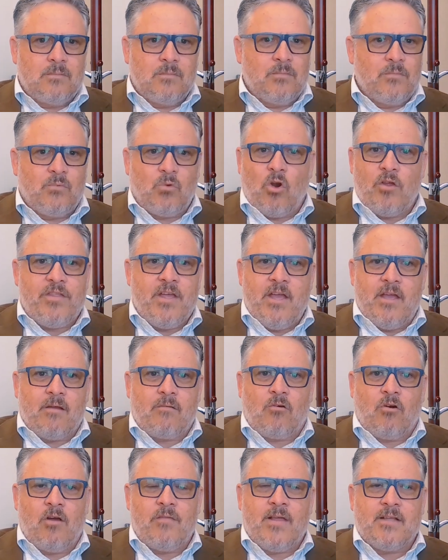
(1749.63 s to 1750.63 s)
Right.
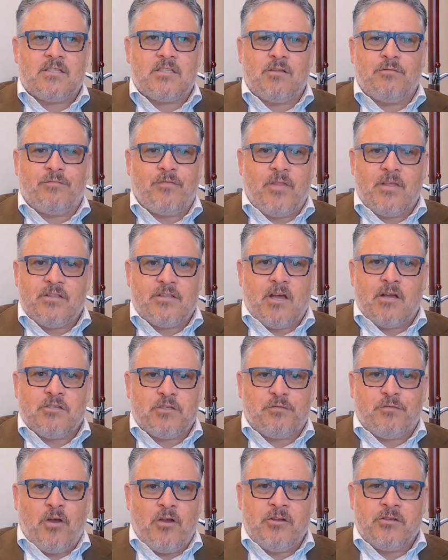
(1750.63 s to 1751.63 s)
That's those
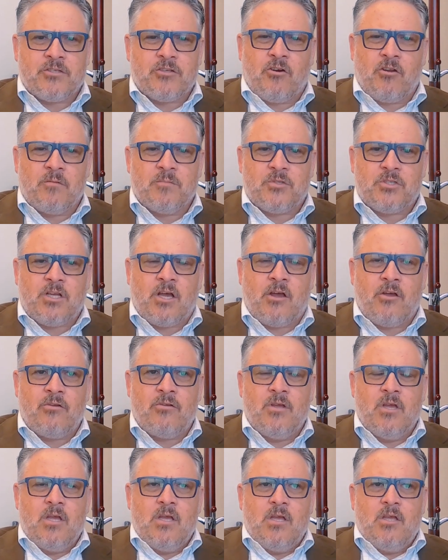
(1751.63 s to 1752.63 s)
are focus items.
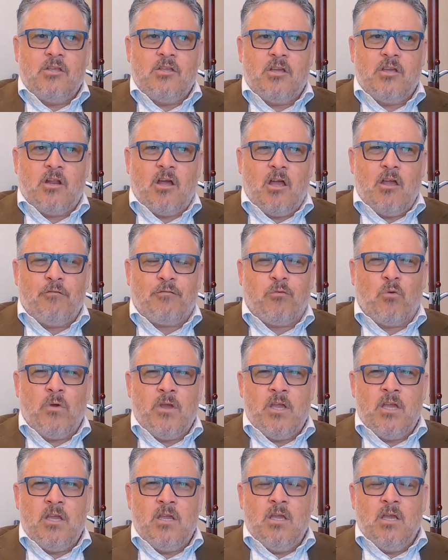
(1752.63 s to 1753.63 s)
So, if
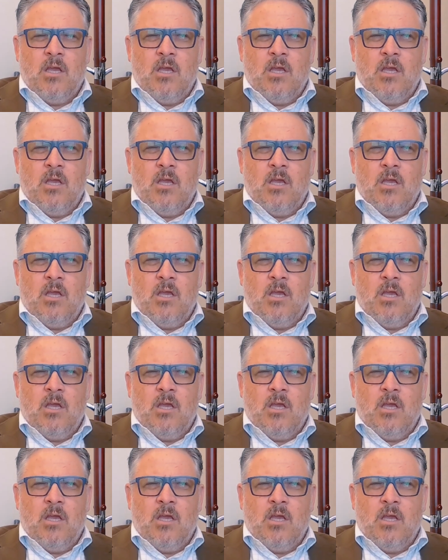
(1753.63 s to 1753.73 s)
we